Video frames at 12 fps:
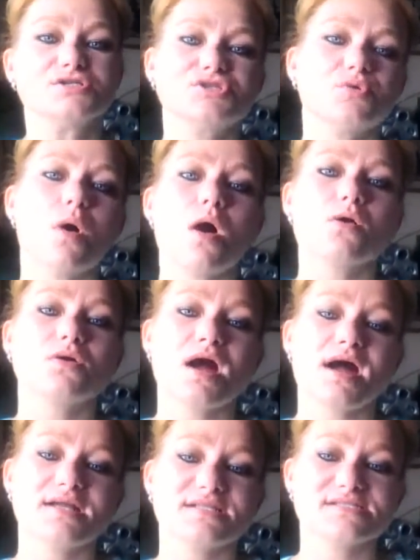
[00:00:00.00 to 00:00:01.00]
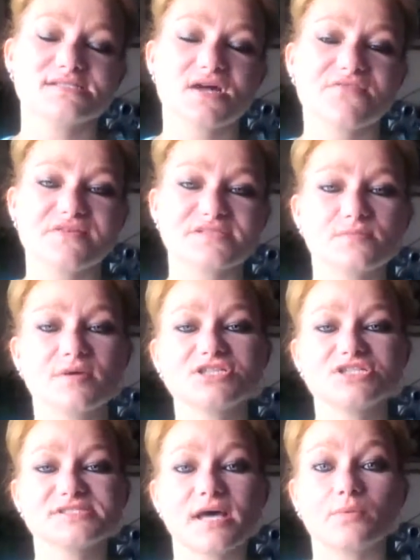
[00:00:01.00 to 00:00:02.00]
do all kind of stuff as much
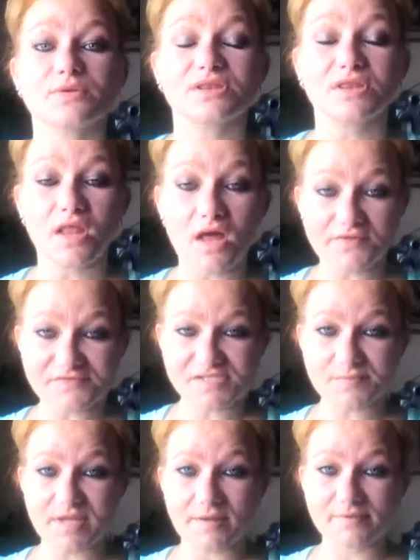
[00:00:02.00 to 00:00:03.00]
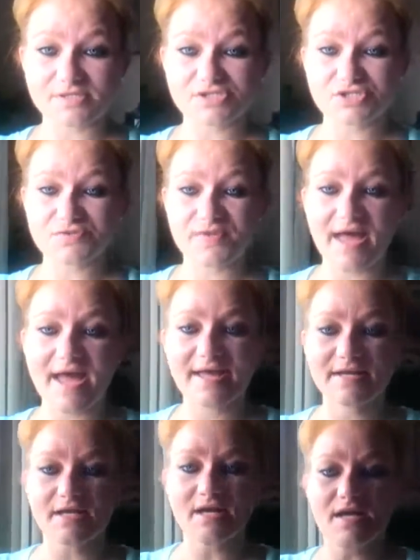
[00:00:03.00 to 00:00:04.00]
as I would love to be able to do
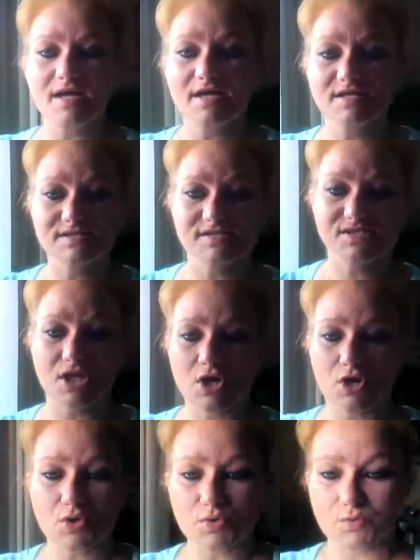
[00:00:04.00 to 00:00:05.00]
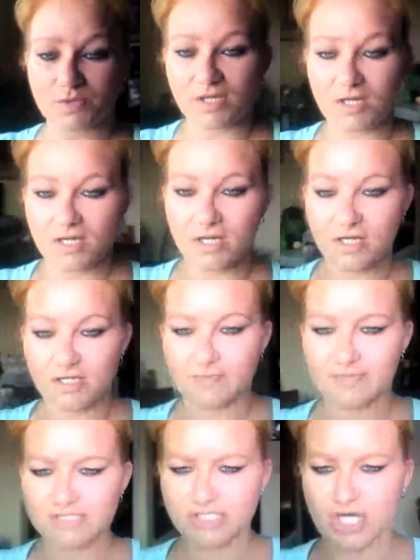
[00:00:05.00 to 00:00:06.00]
that. So, let
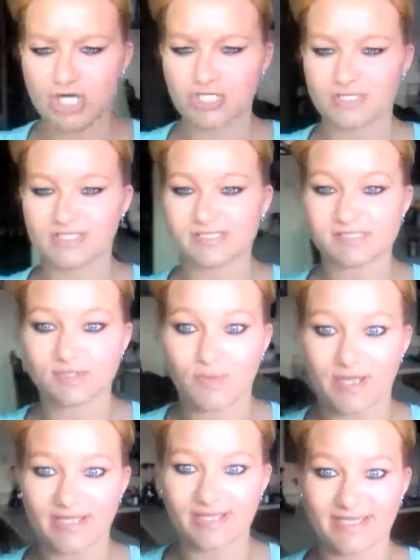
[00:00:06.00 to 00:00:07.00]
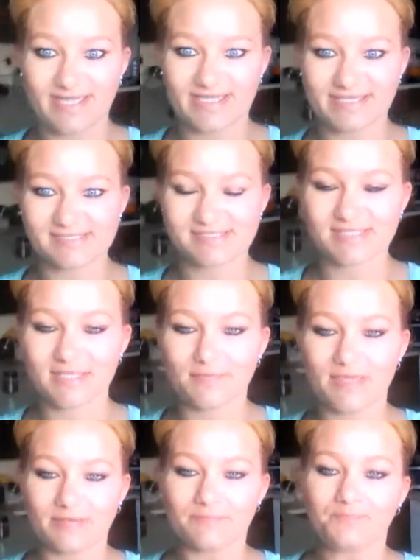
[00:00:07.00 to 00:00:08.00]
me turn this way. Can you see
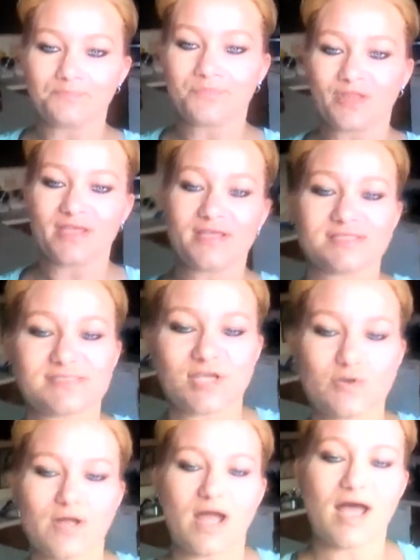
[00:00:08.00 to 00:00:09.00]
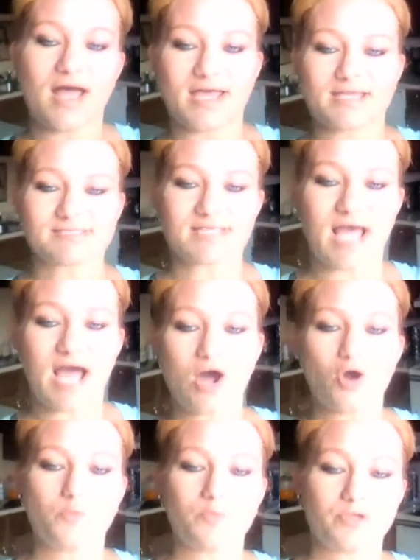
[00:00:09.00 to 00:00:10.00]
me? So, guys, I
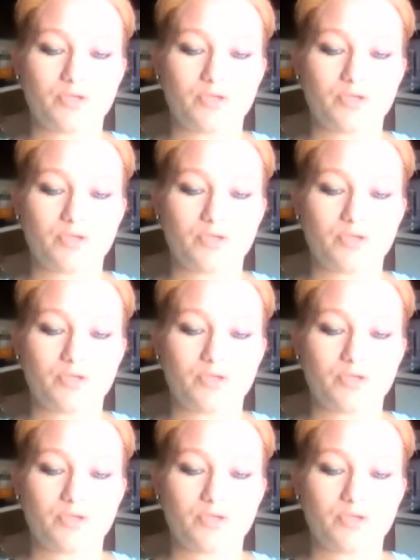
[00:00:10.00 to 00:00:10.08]
hope